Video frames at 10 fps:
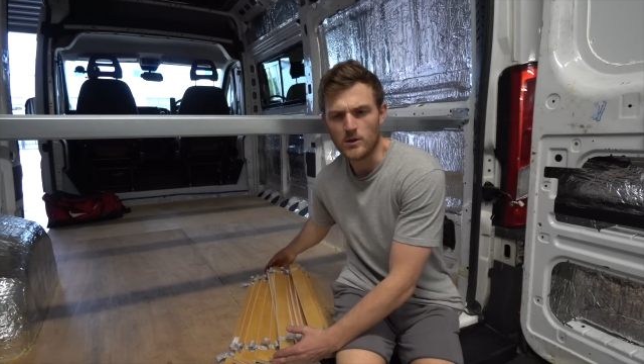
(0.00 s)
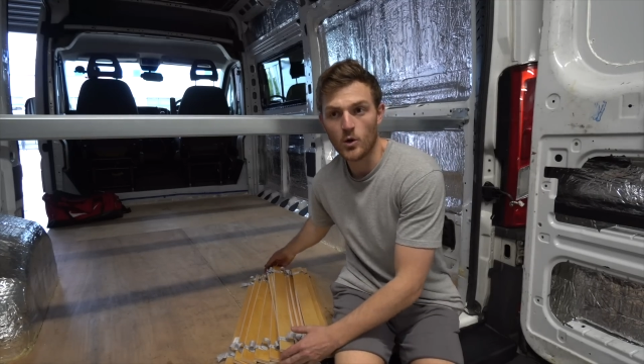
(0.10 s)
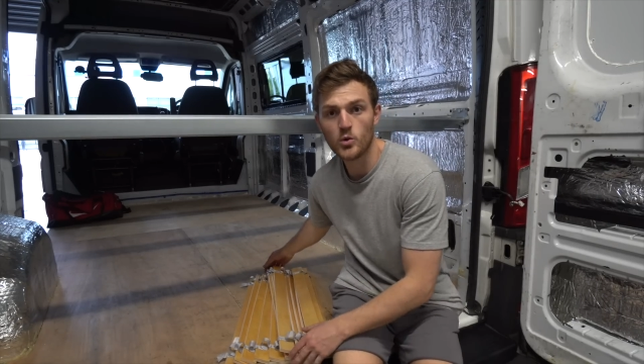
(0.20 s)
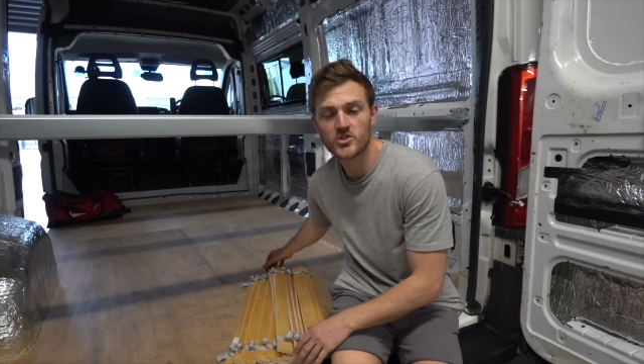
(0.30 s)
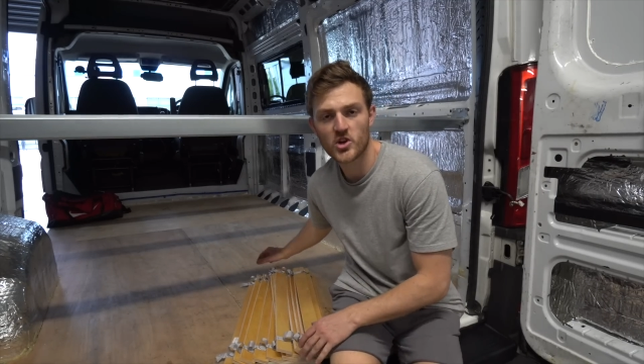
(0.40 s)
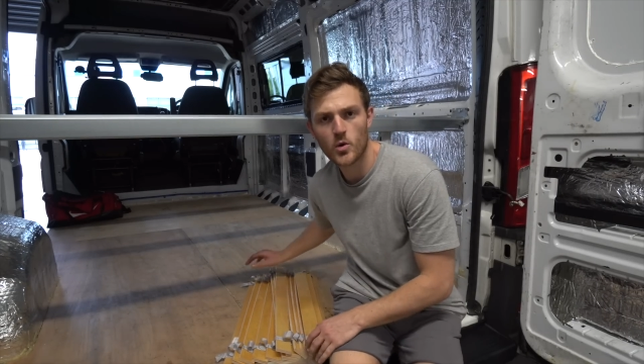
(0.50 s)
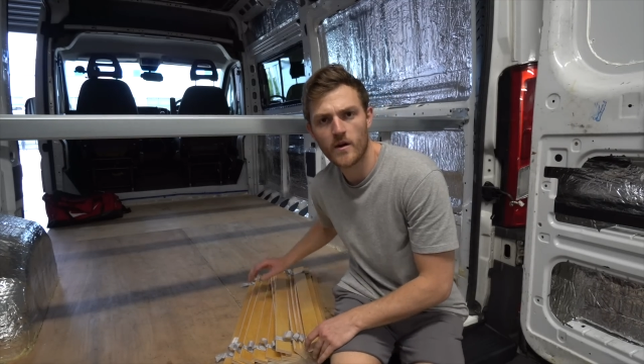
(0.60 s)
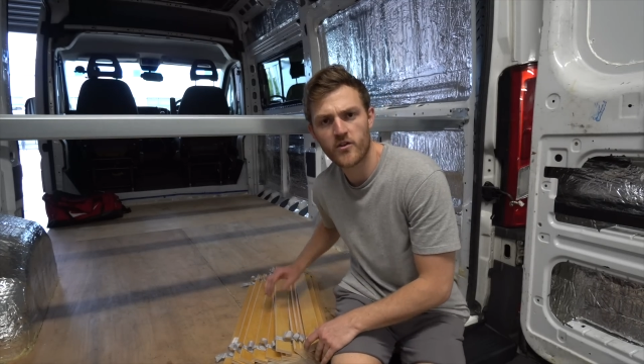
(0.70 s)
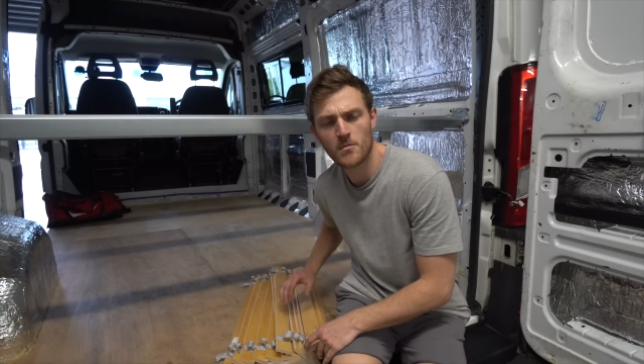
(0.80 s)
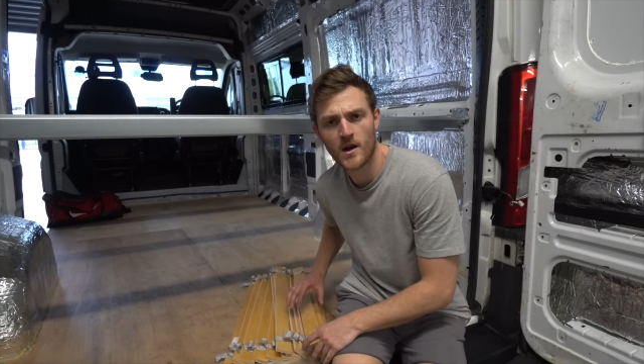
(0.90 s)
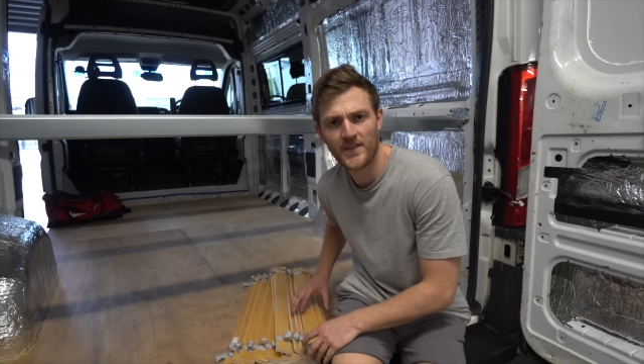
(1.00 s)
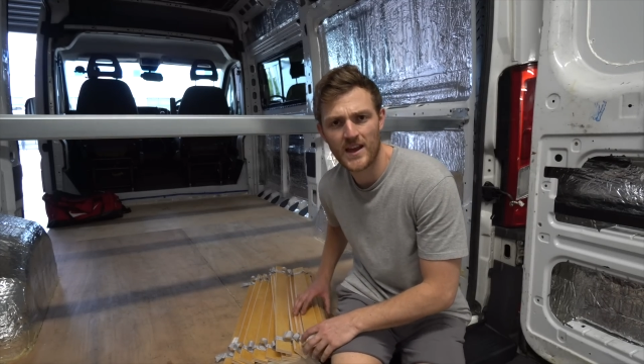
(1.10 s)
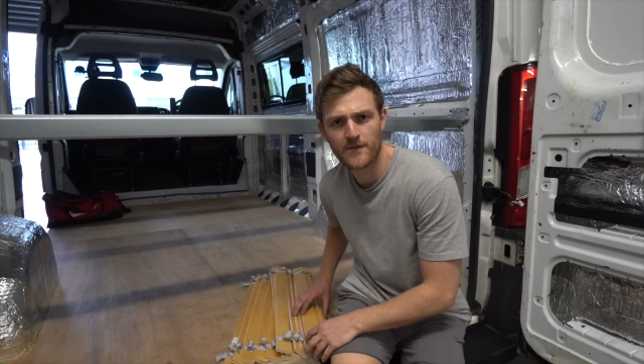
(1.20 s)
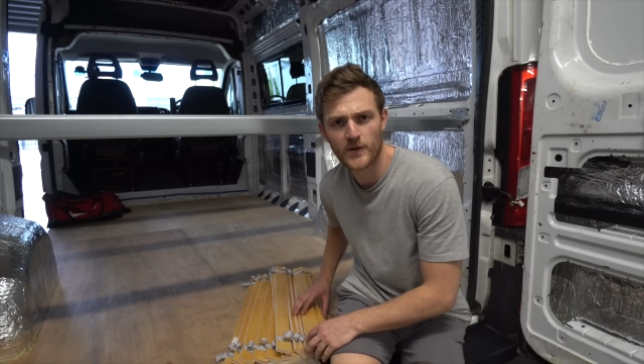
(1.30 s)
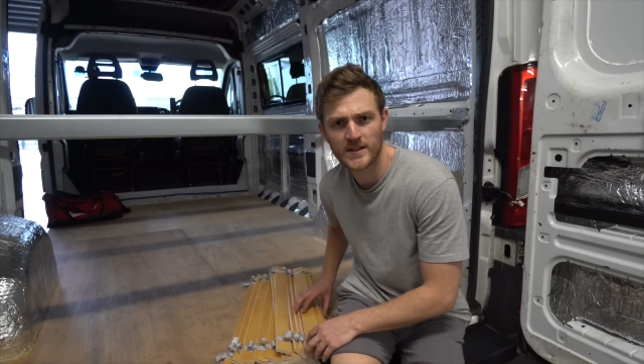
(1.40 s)
Also, from our
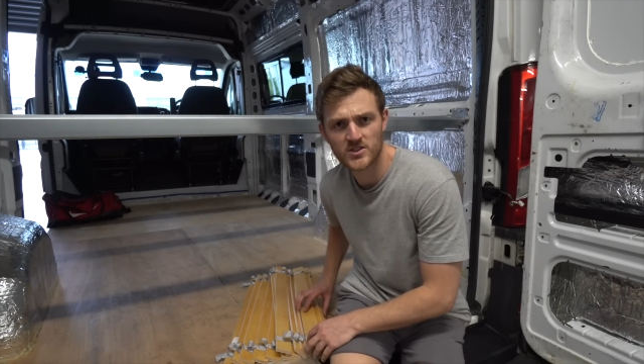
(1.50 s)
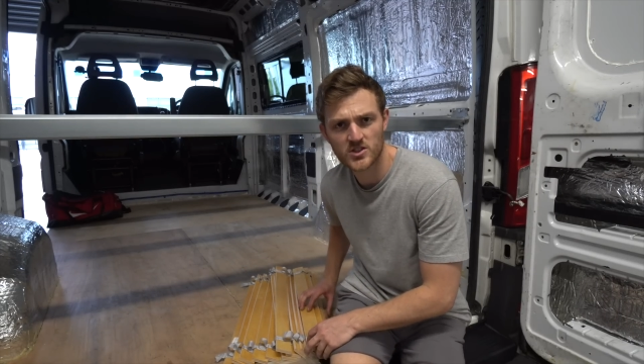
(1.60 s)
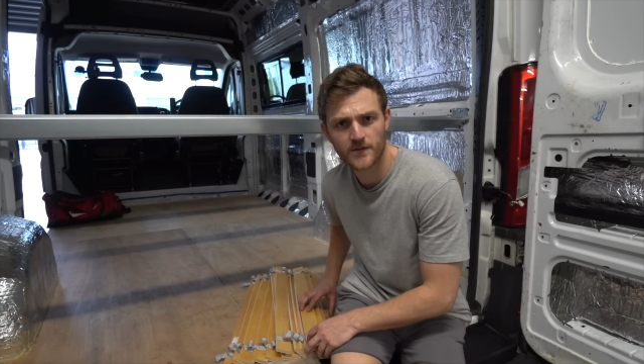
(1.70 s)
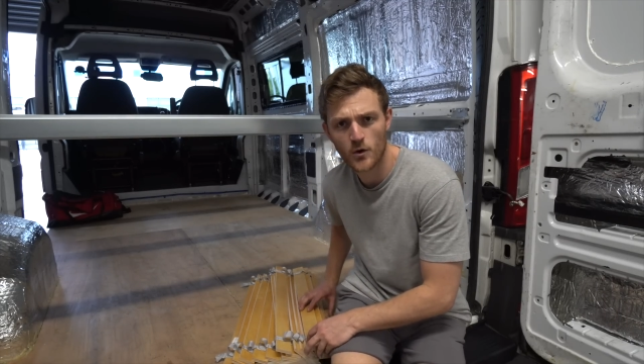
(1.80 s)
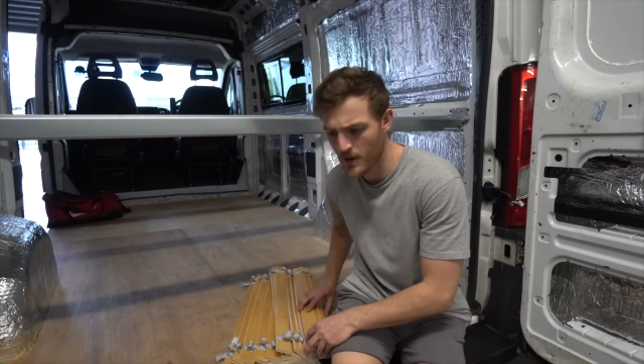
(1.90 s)
dear friends from